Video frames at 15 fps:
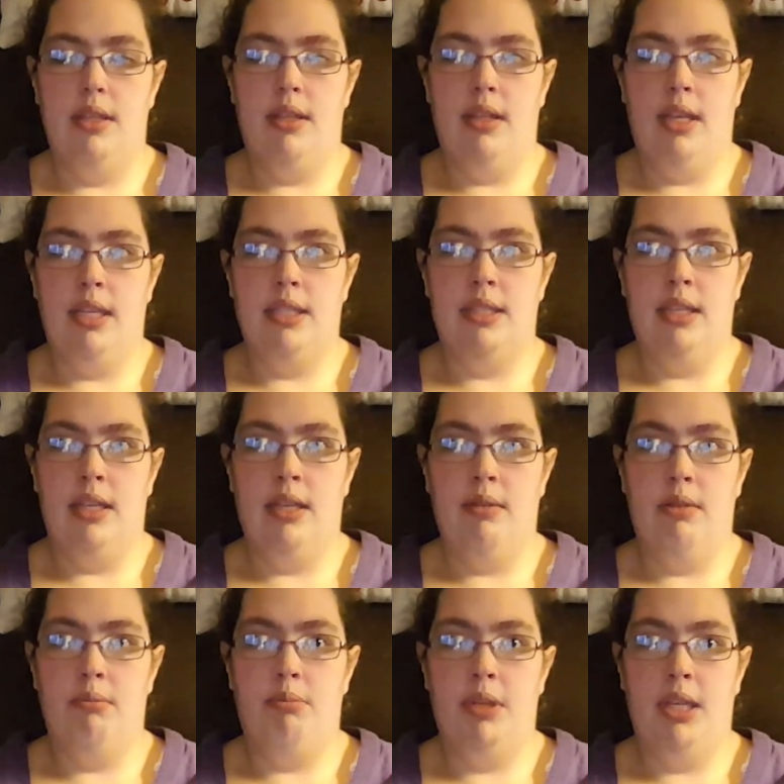they
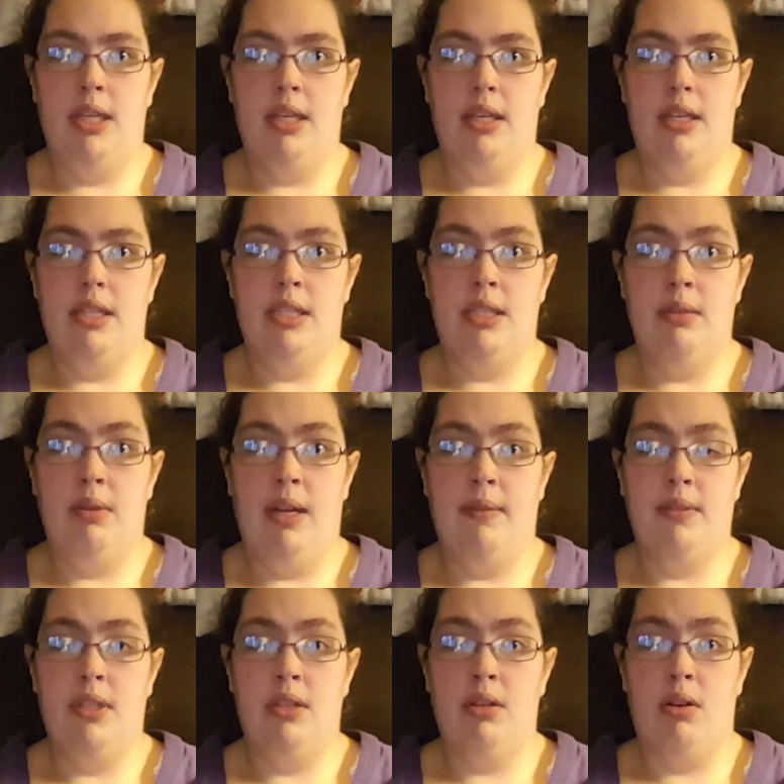said she would have
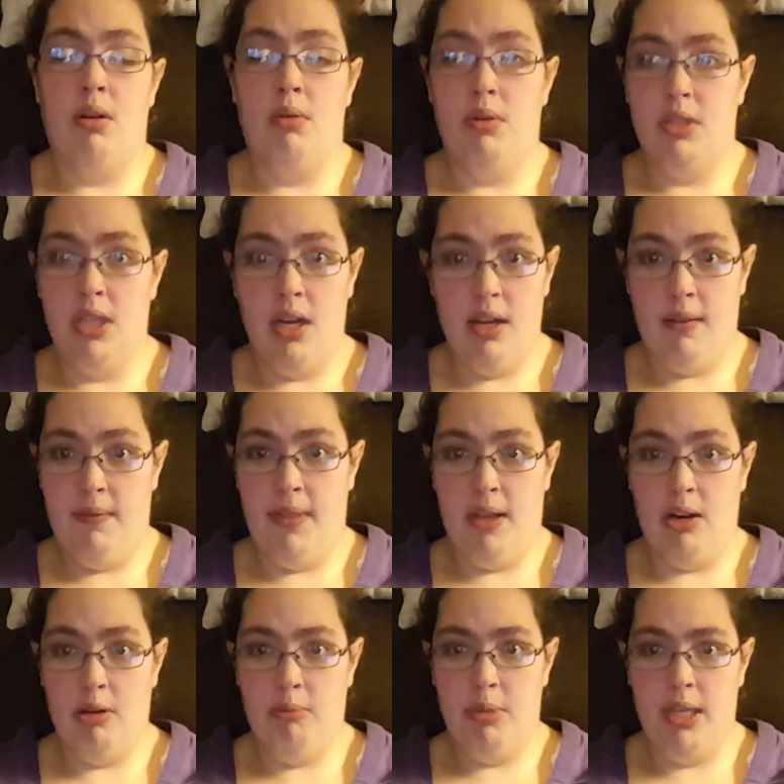to undergo a ton of
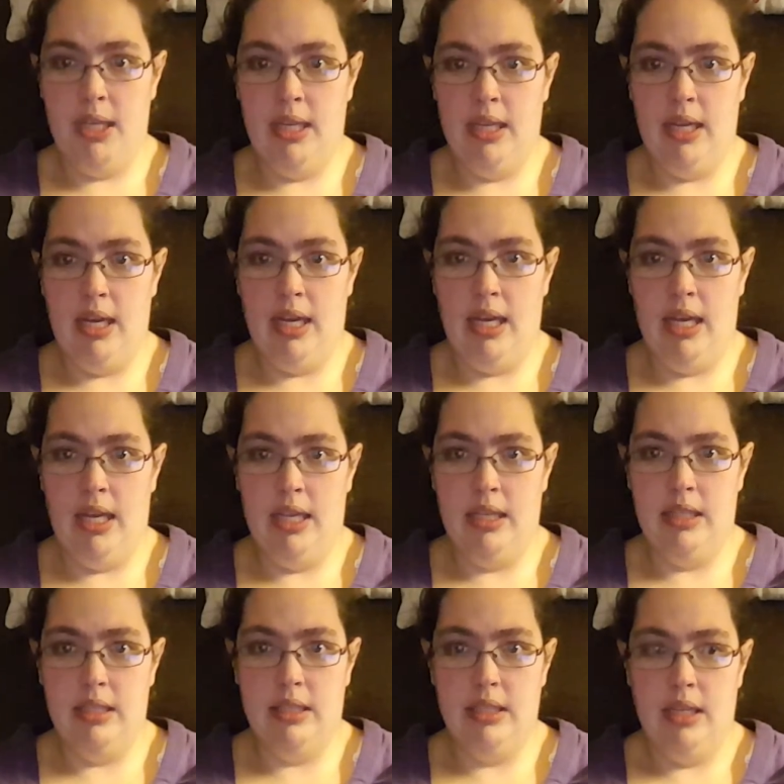therapy,
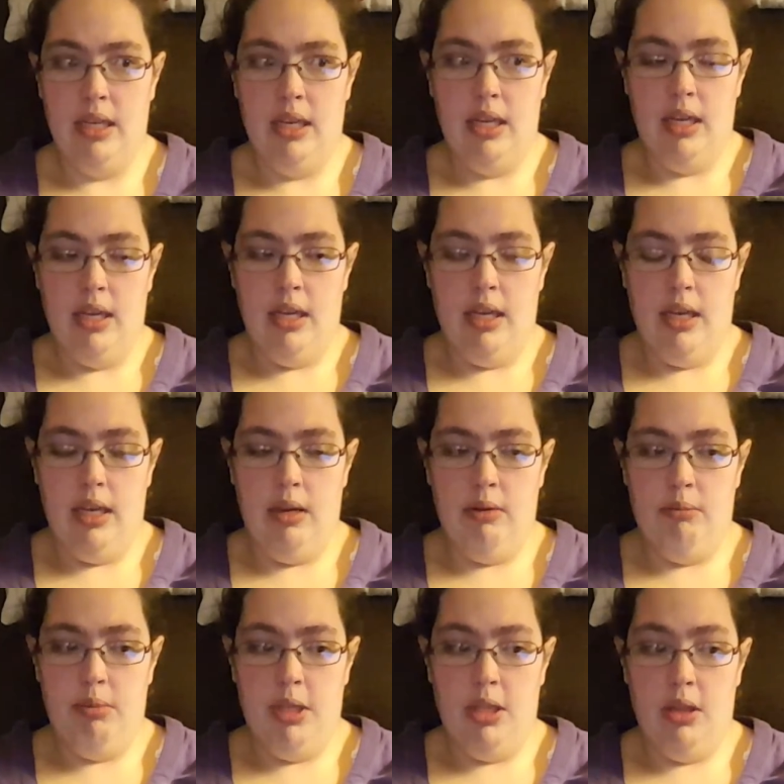and it
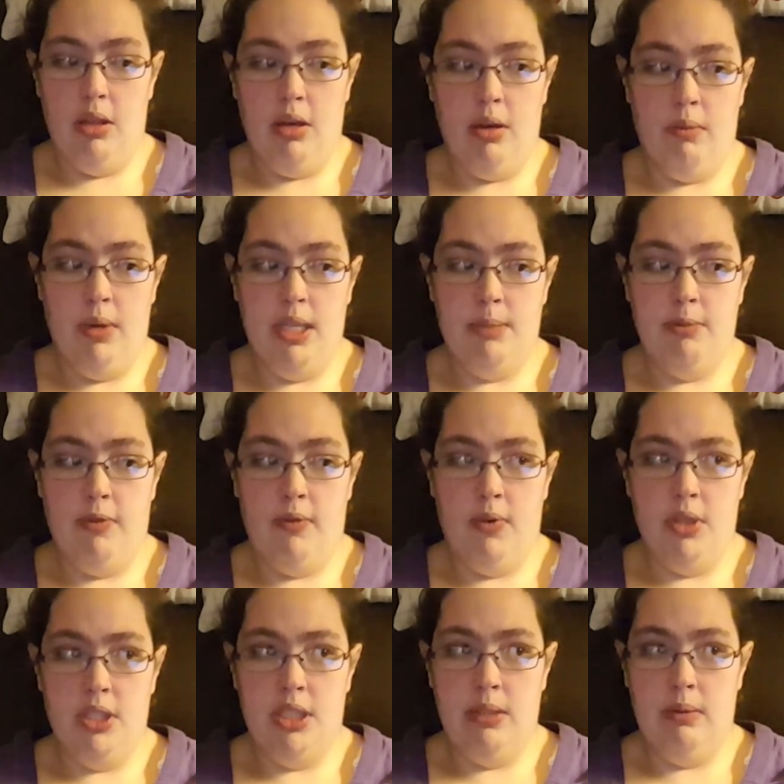would be a long ways
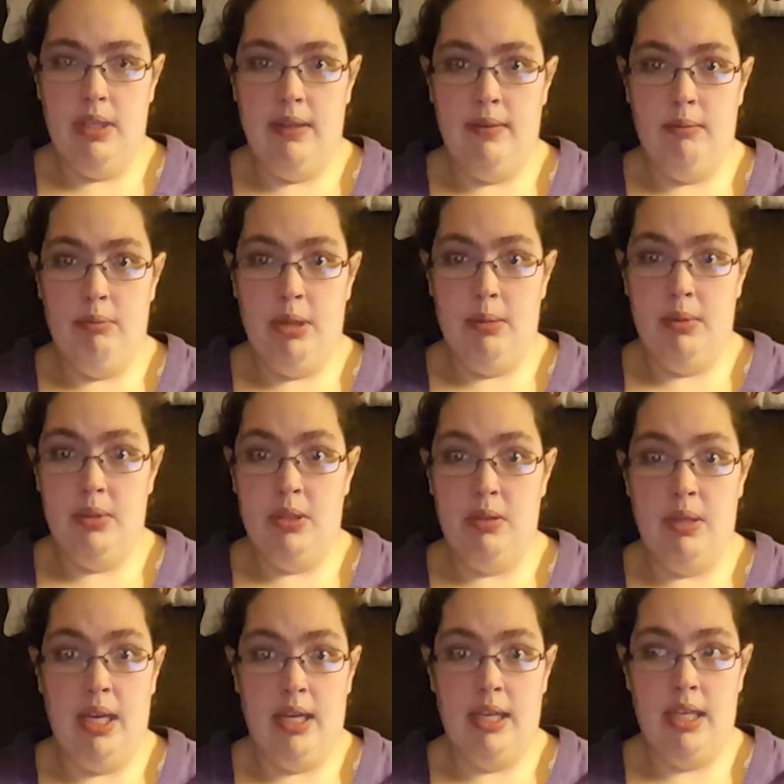before she would even be able to
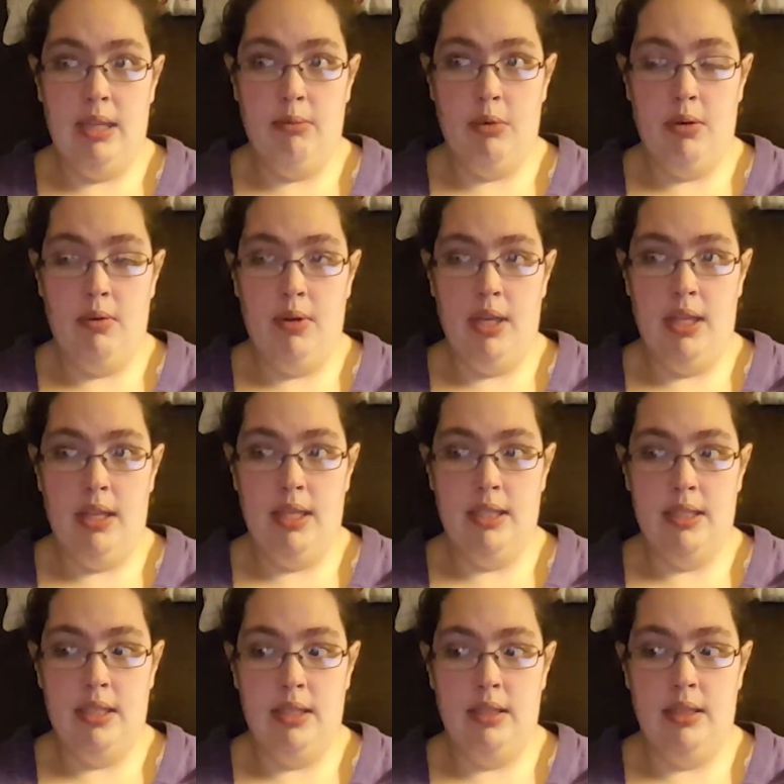get chemo. And they
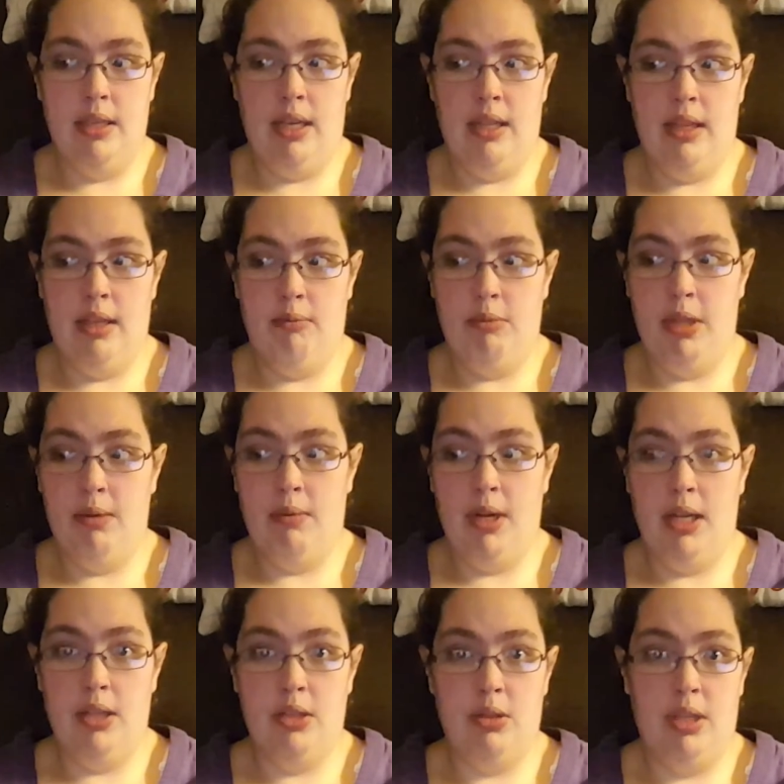said, and then
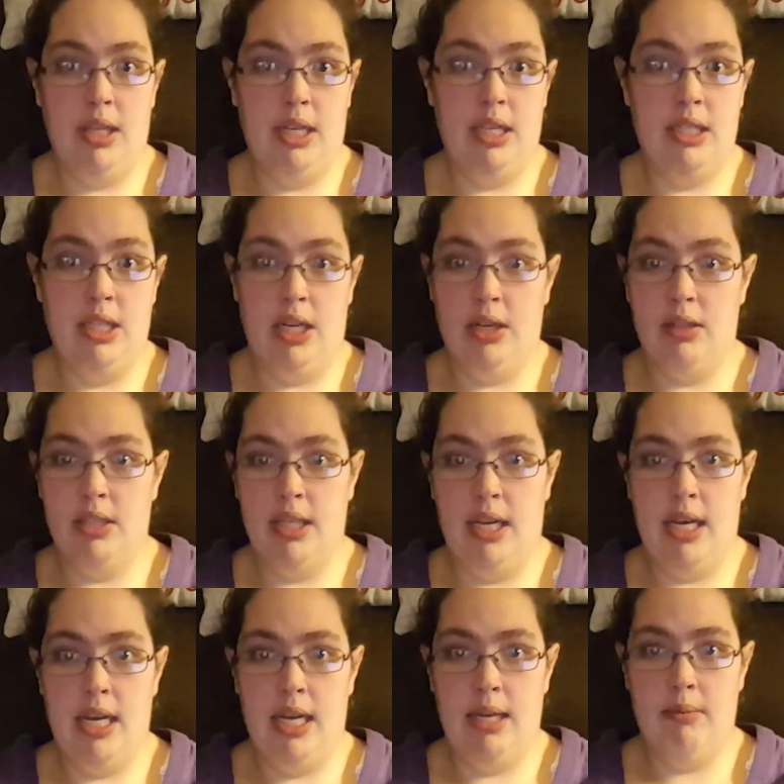meanwhile, during that entire
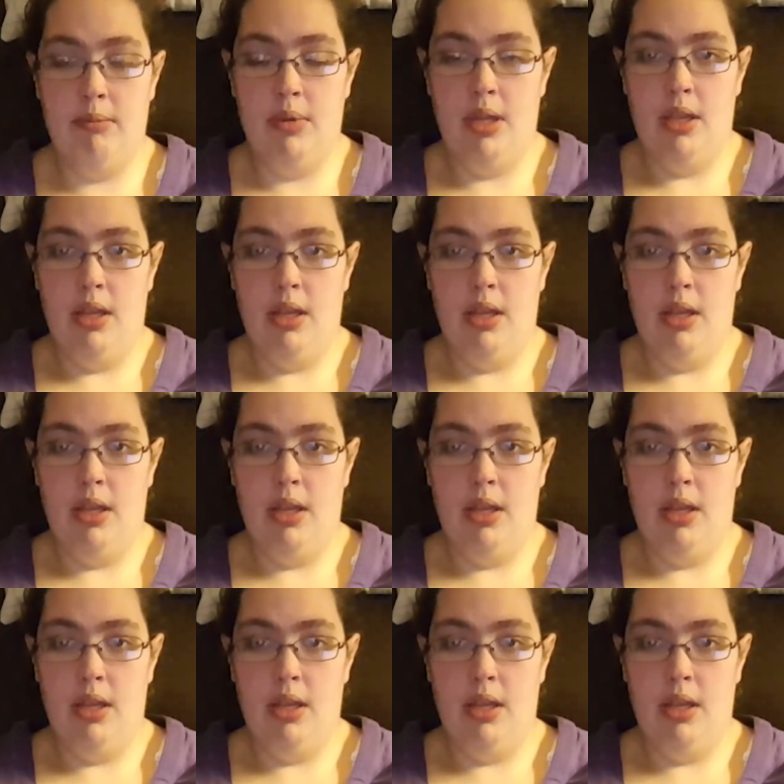time,